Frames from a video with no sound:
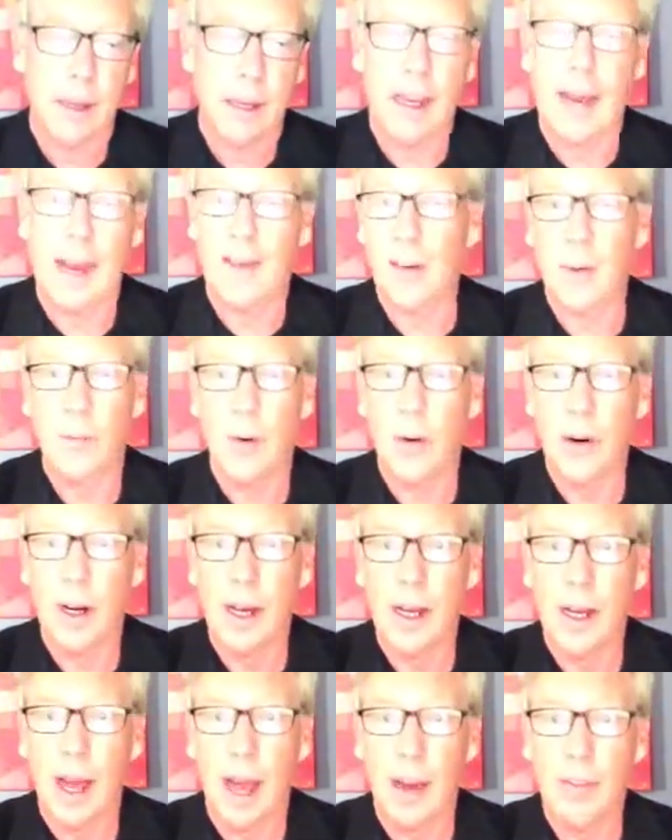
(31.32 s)
Every
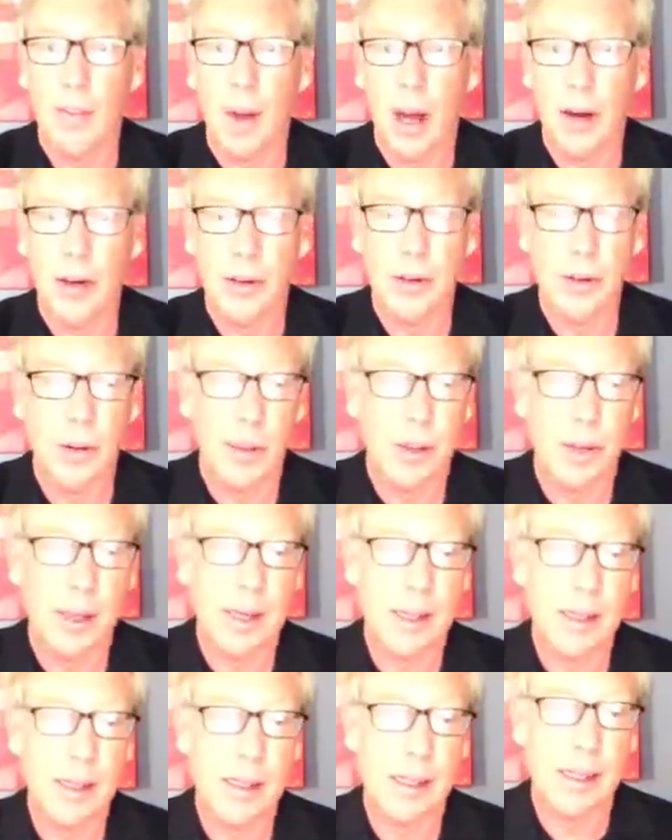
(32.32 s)
morning I monitor
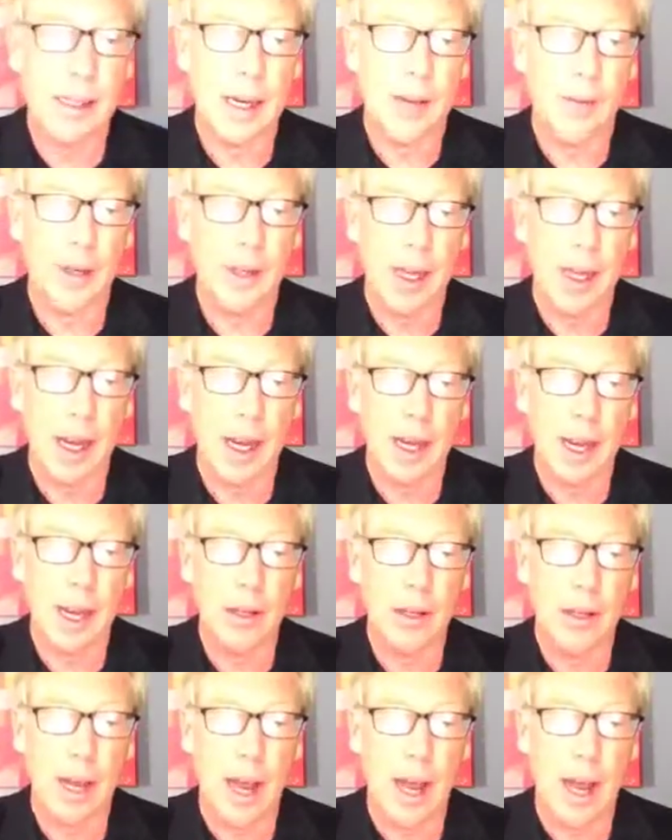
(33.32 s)
things, every day I
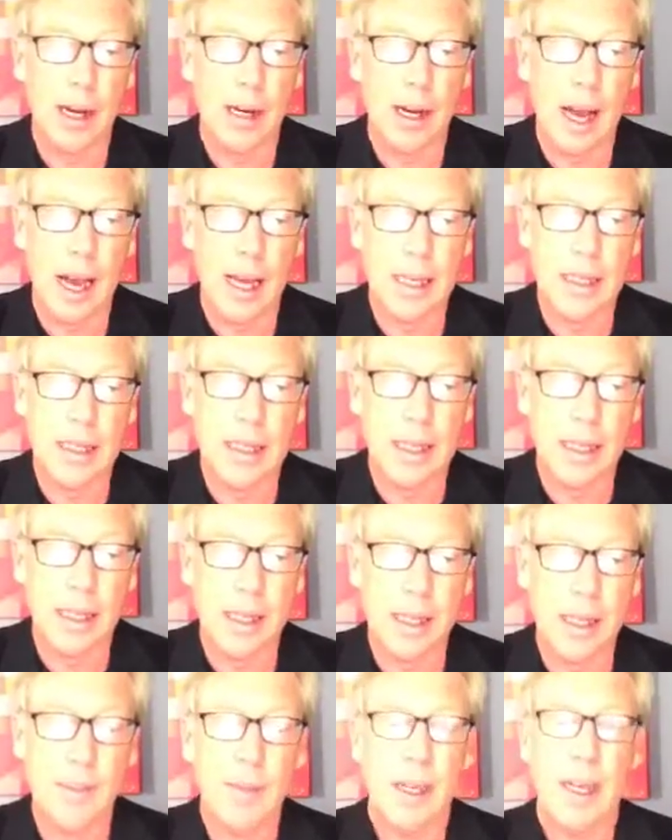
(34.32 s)
look at,
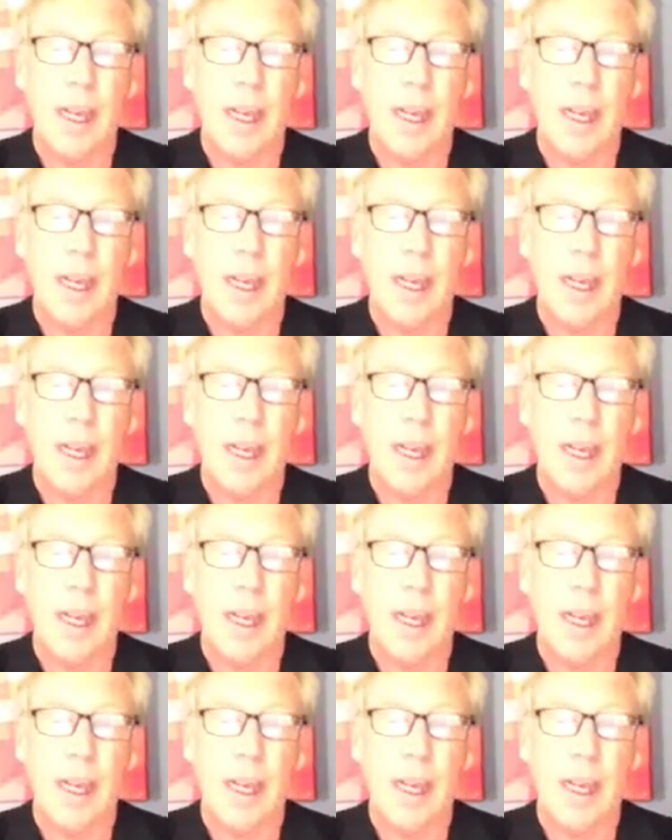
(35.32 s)
constantly